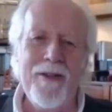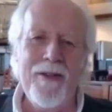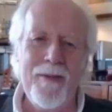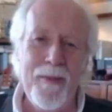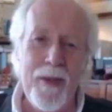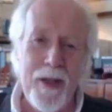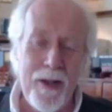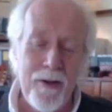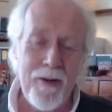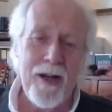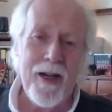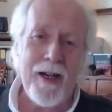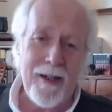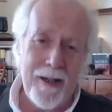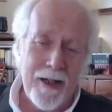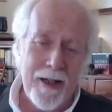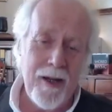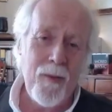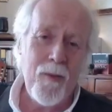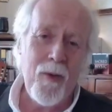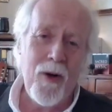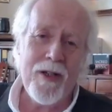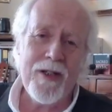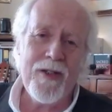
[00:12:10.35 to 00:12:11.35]
the mirror
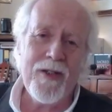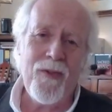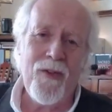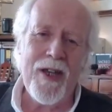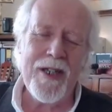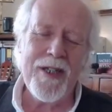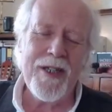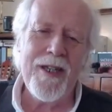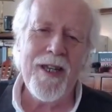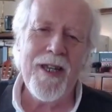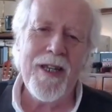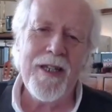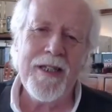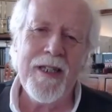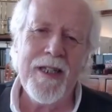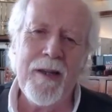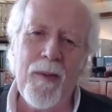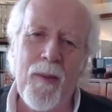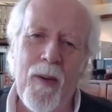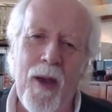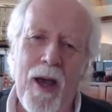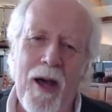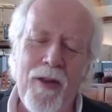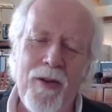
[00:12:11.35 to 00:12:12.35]
and what's fascinating
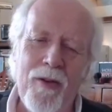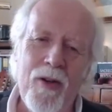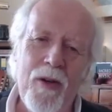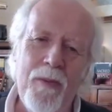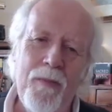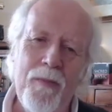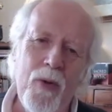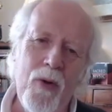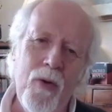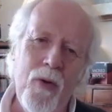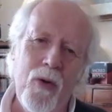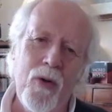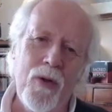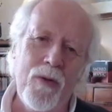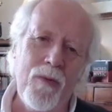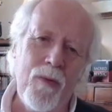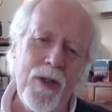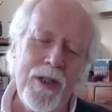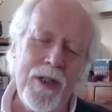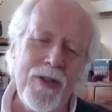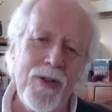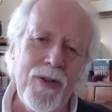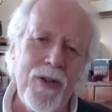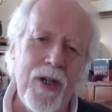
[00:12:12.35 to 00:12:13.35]
about the report,
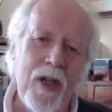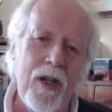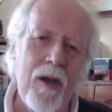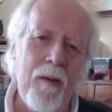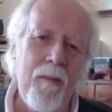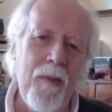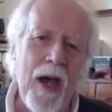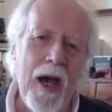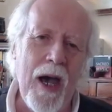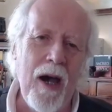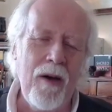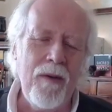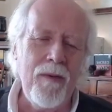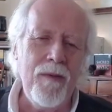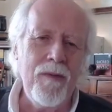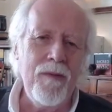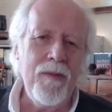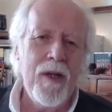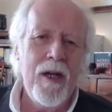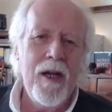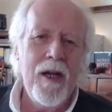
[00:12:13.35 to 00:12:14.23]
we're talking about